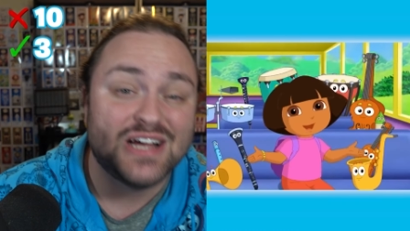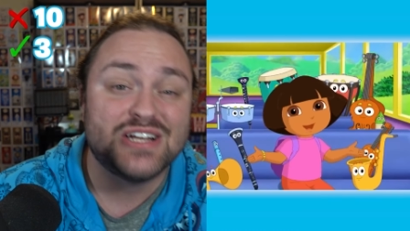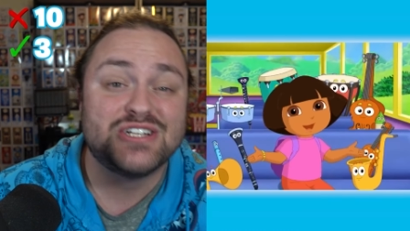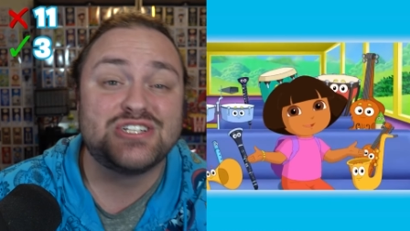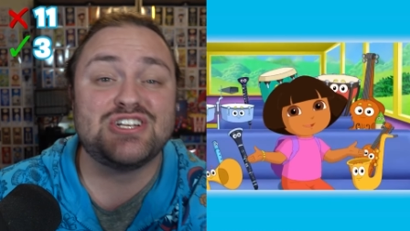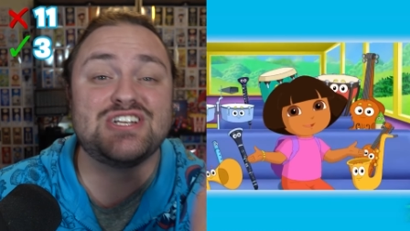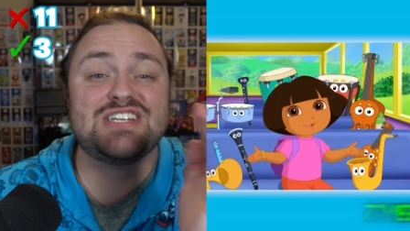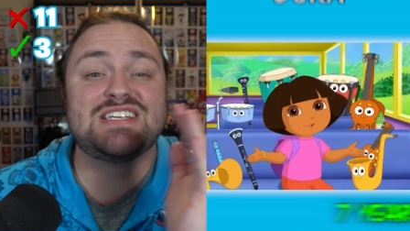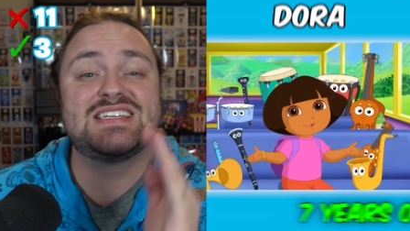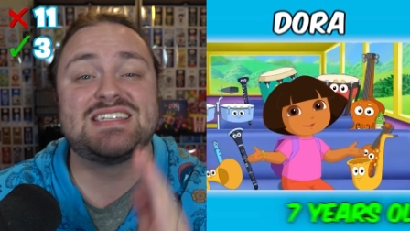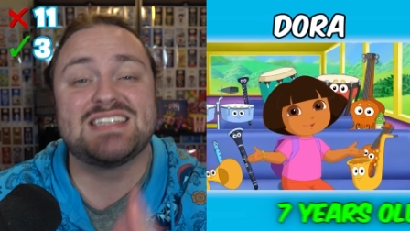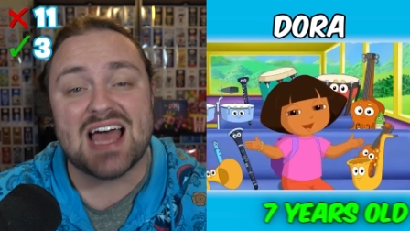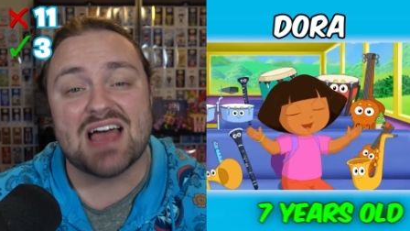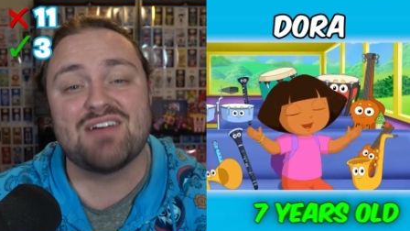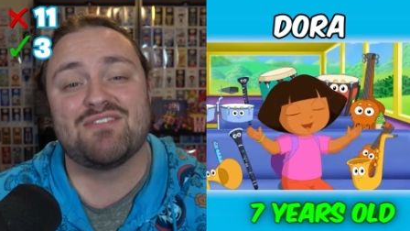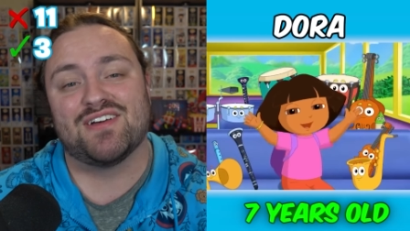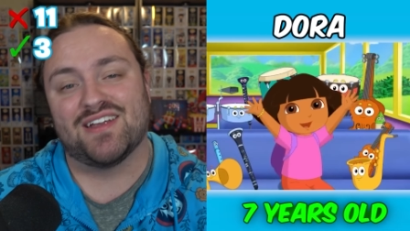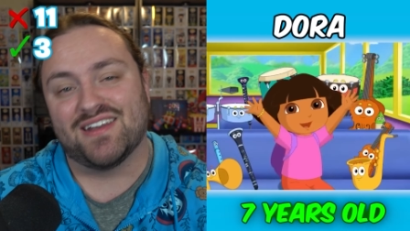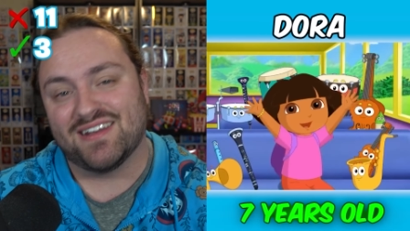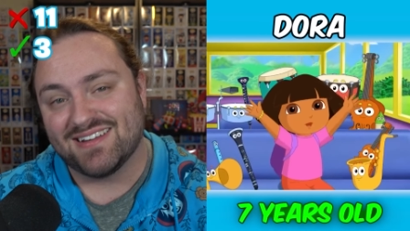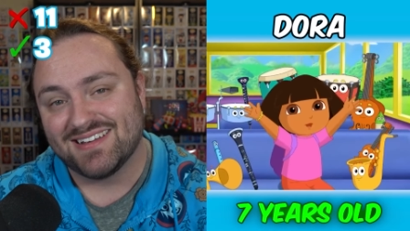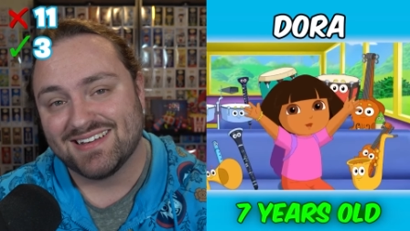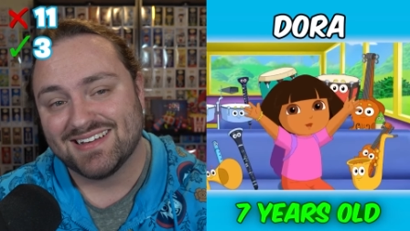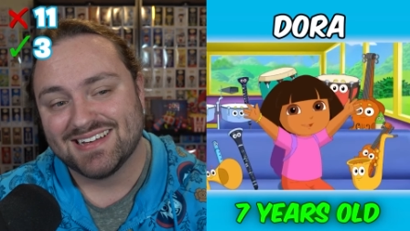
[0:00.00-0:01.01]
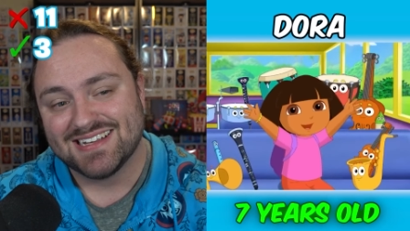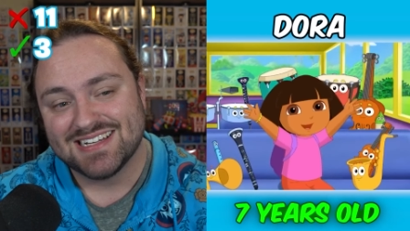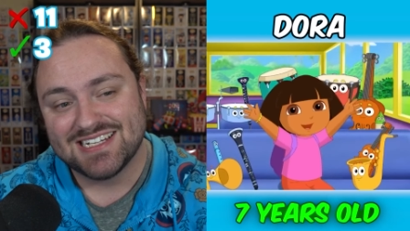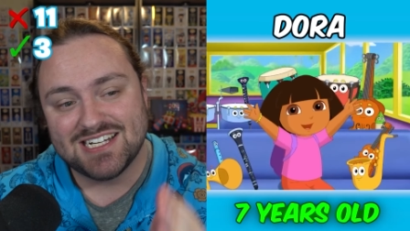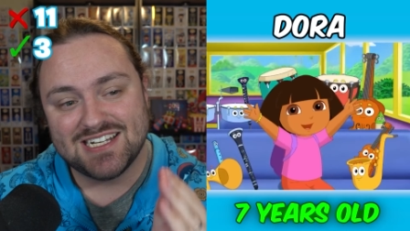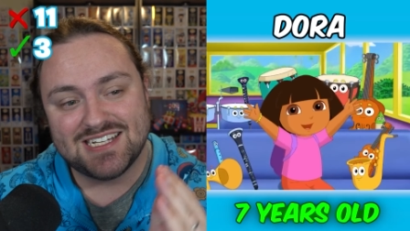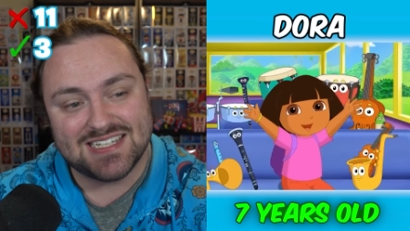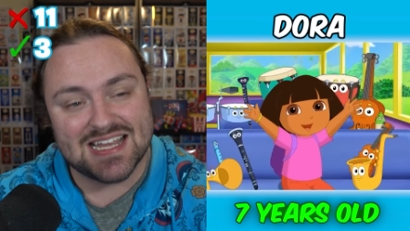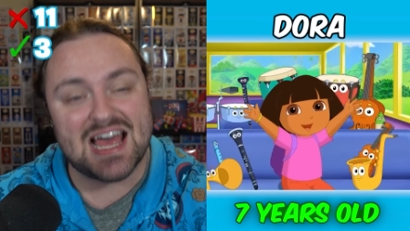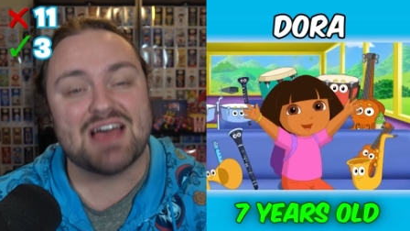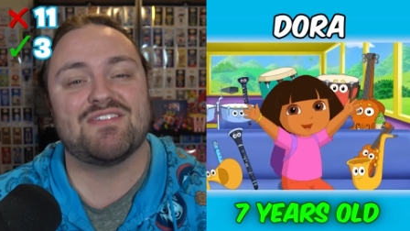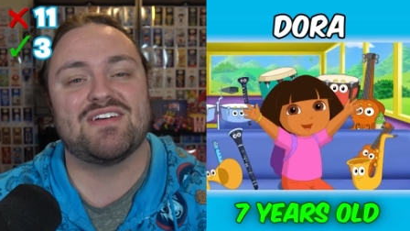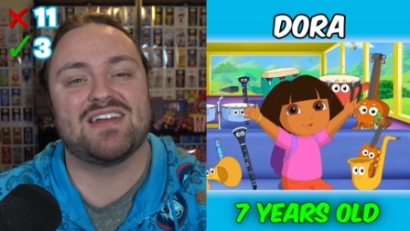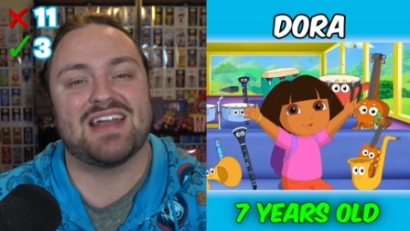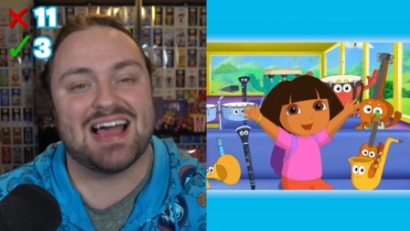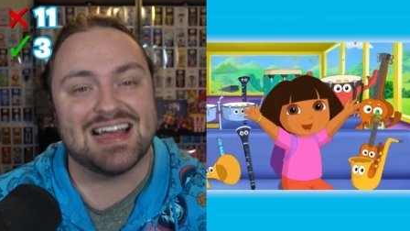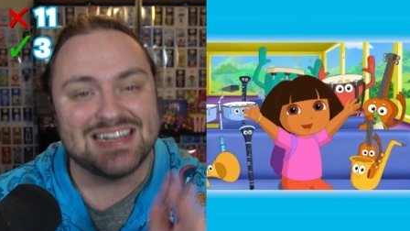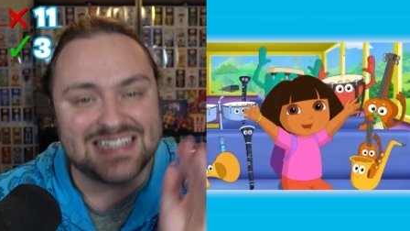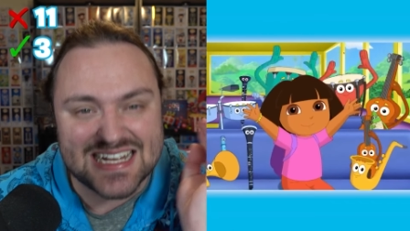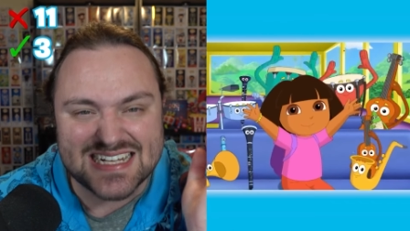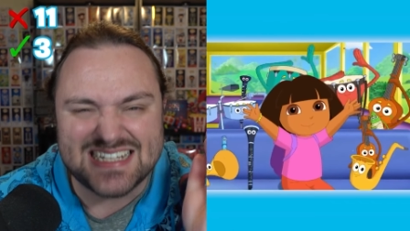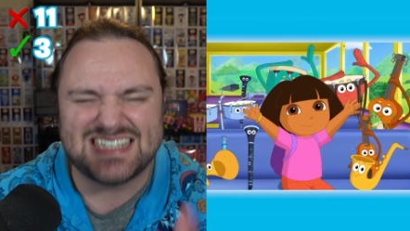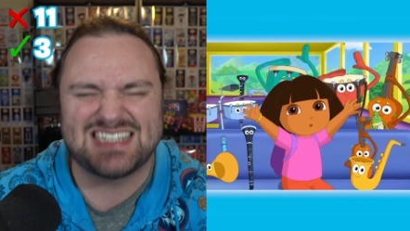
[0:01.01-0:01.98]
She's seven. She's seven.
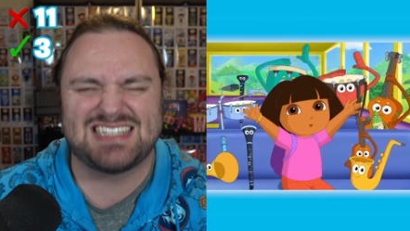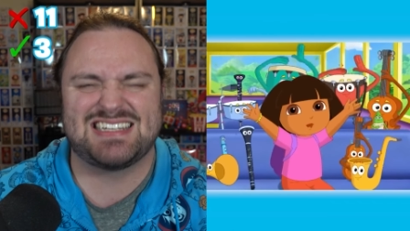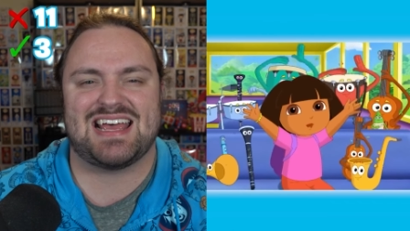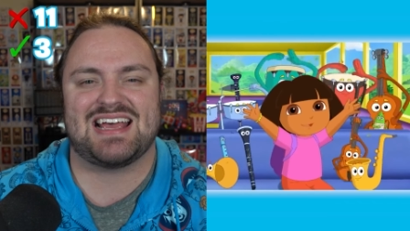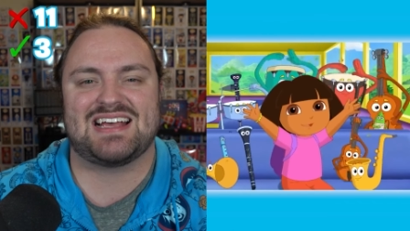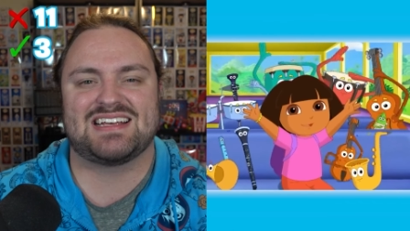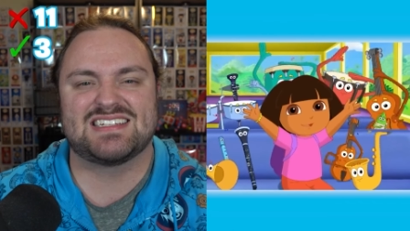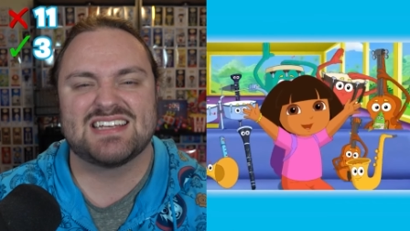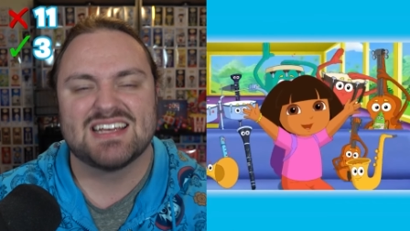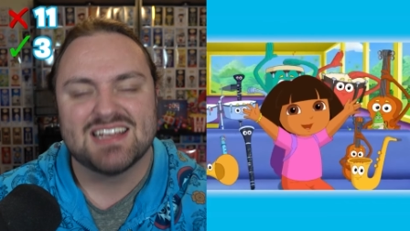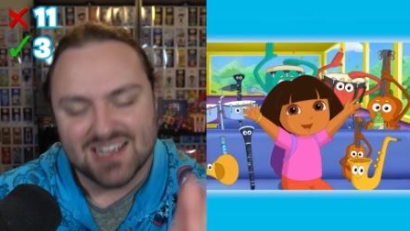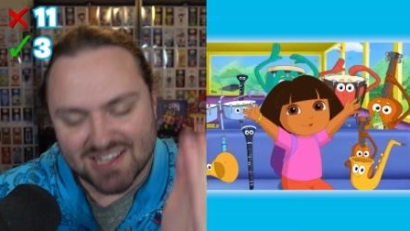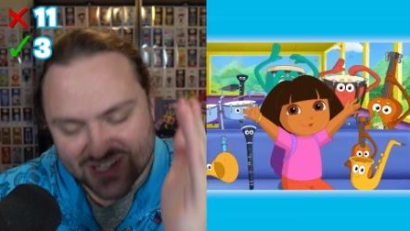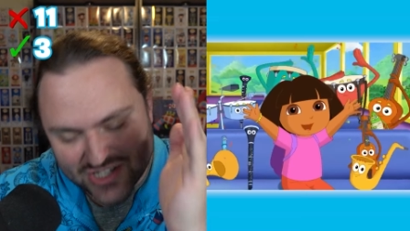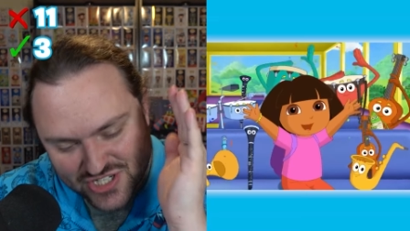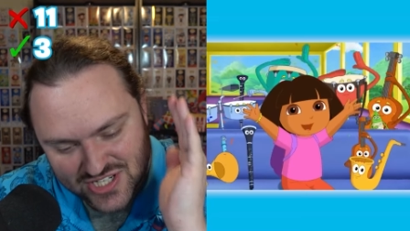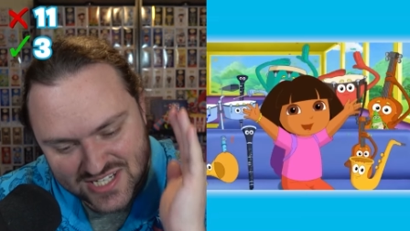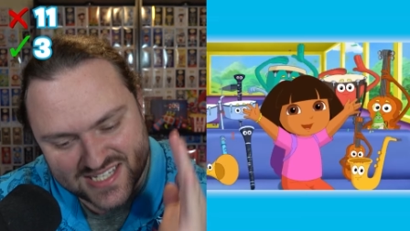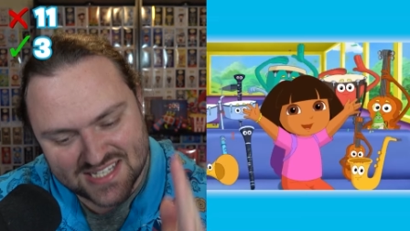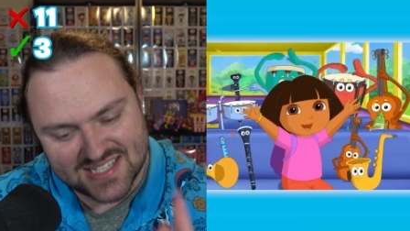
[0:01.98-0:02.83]
I said six. She's